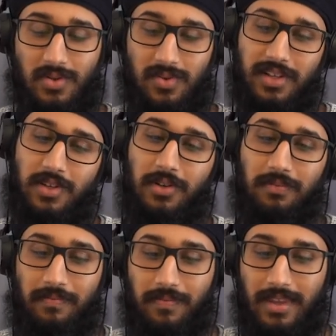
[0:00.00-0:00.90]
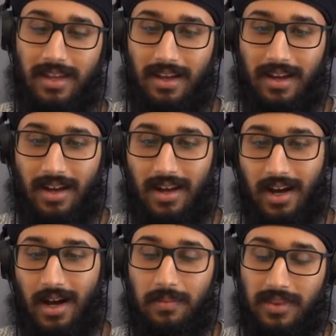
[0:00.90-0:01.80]
was really good.
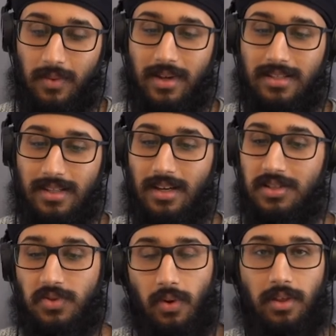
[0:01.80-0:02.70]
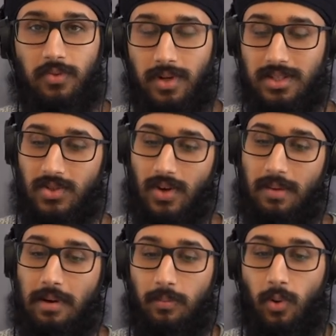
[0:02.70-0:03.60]
And then we get to her scrolling through
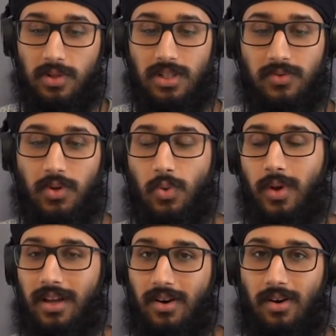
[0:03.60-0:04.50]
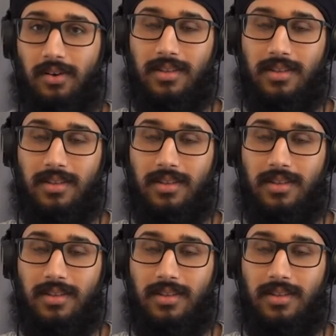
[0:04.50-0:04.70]
Instagram. I'll pause it real quick on